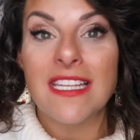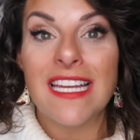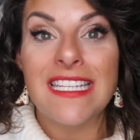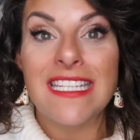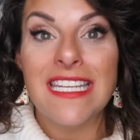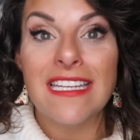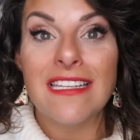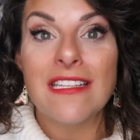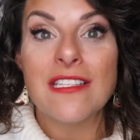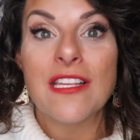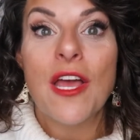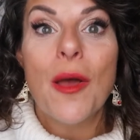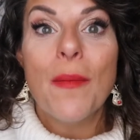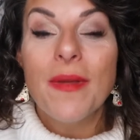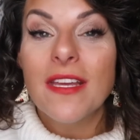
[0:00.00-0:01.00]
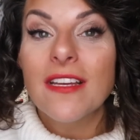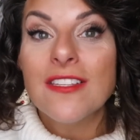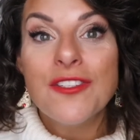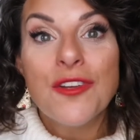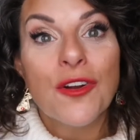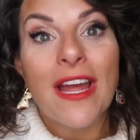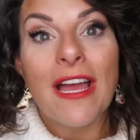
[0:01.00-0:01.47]
ideas
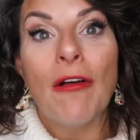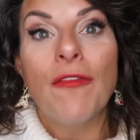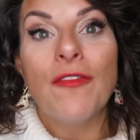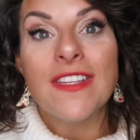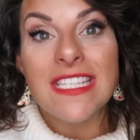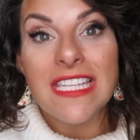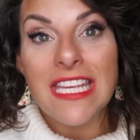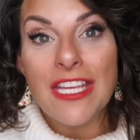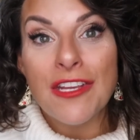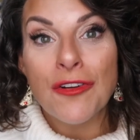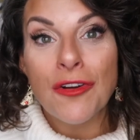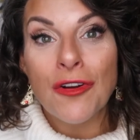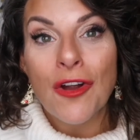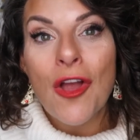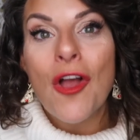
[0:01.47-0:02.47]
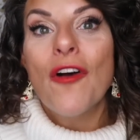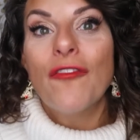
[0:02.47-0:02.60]
because your elf is here